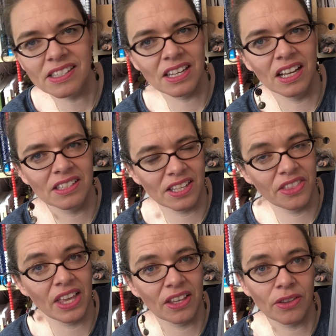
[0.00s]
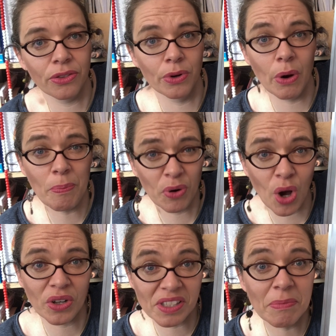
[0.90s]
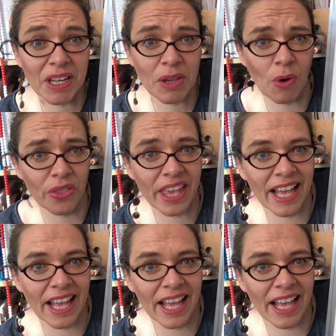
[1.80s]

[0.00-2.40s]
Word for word: start to think through approximately what the